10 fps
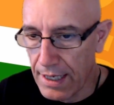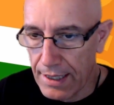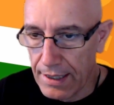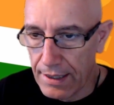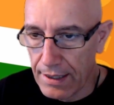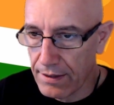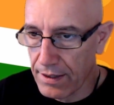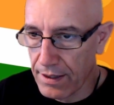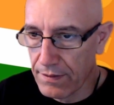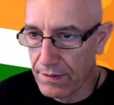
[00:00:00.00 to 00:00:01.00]
and
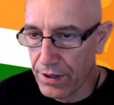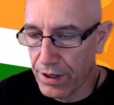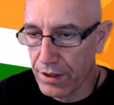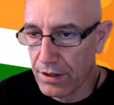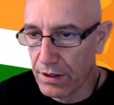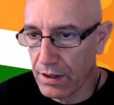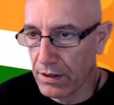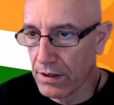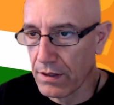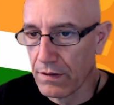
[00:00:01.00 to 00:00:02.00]
then taking and
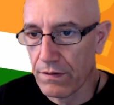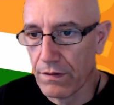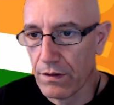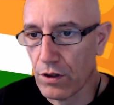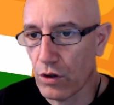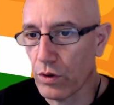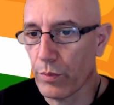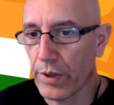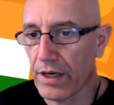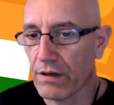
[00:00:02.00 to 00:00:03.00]
then going
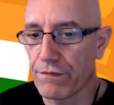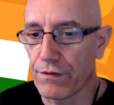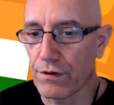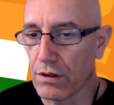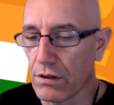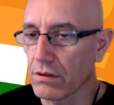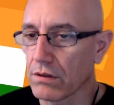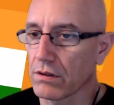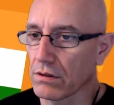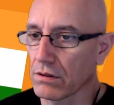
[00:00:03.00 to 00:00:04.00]
back for
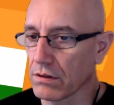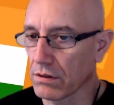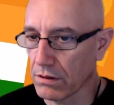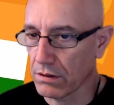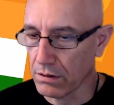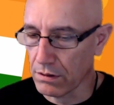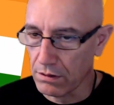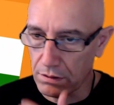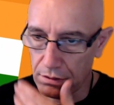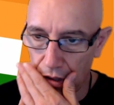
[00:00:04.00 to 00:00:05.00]

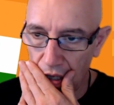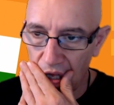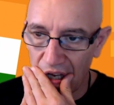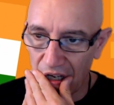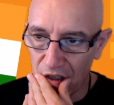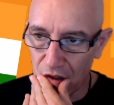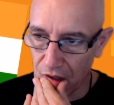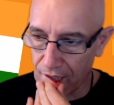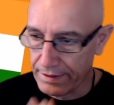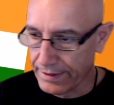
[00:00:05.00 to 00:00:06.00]
a counter
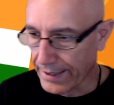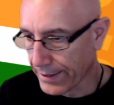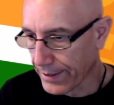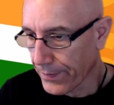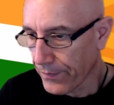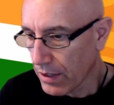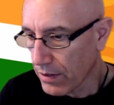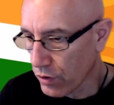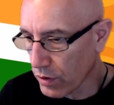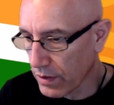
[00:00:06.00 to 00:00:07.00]
attack.
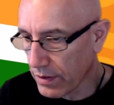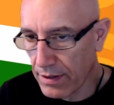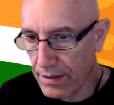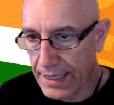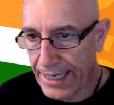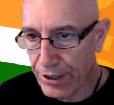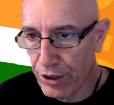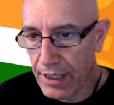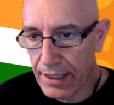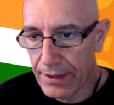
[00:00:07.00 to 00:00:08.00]
So this is the
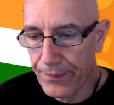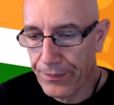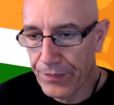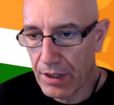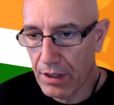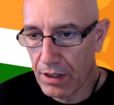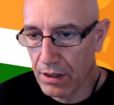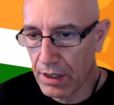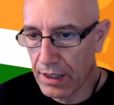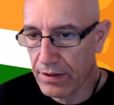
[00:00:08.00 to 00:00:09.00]
caro-kann, and
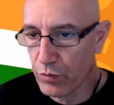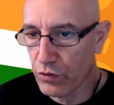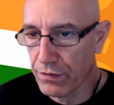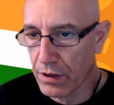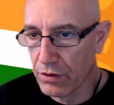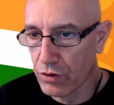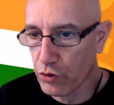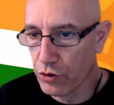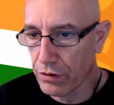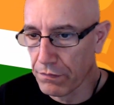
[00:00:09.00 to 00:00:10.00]
let's move on to
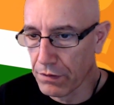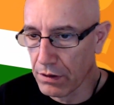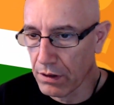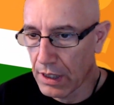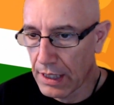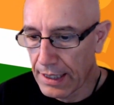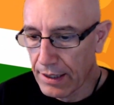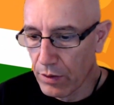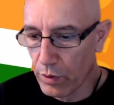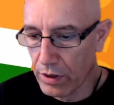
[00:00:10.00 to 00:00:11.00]
reveal
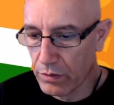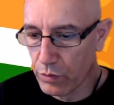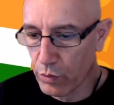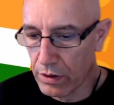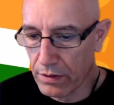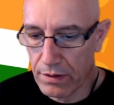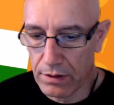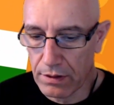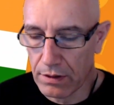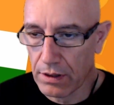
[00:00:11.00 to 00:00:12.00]
what was
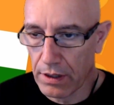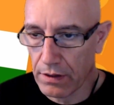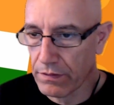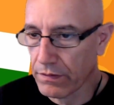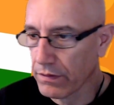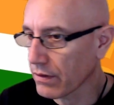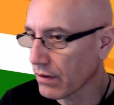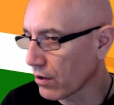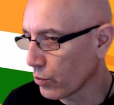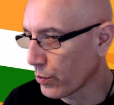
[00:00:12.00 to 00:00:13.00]
the eighth
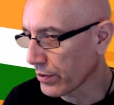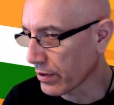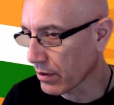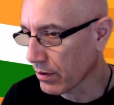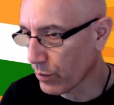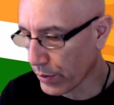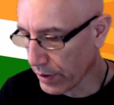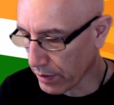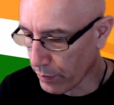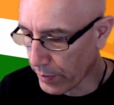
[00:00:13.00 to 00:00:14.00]
opening
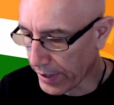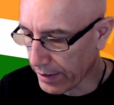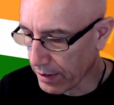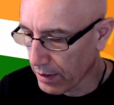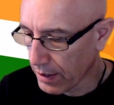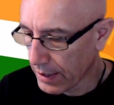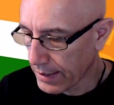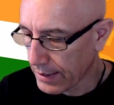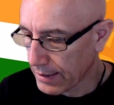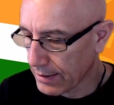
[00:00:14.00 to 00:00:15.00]
played by
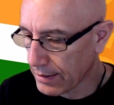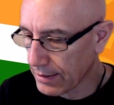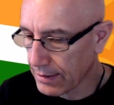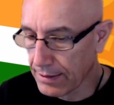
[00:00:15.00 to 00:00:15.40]
the Indian